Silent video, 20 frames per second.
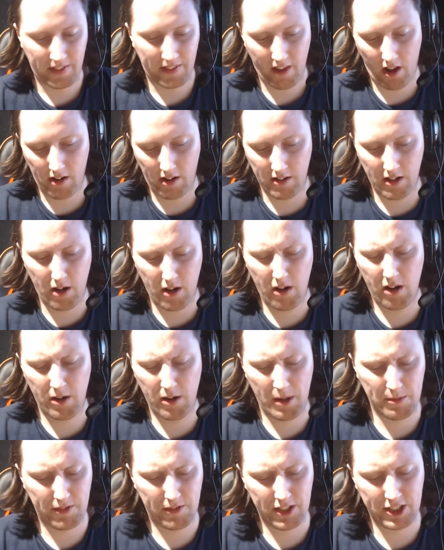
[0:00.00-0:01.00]
Oh,
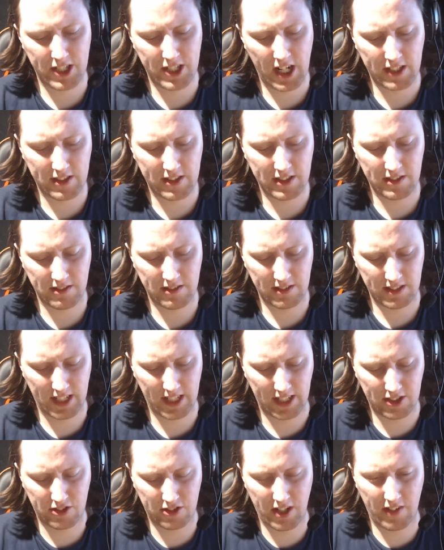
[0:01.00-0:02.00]
fish eggs are
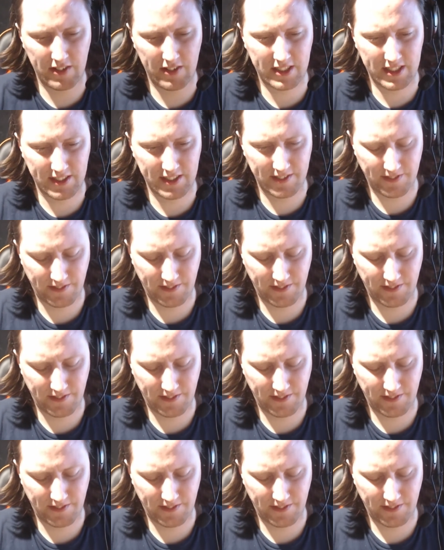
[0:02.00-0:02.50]
extravagant.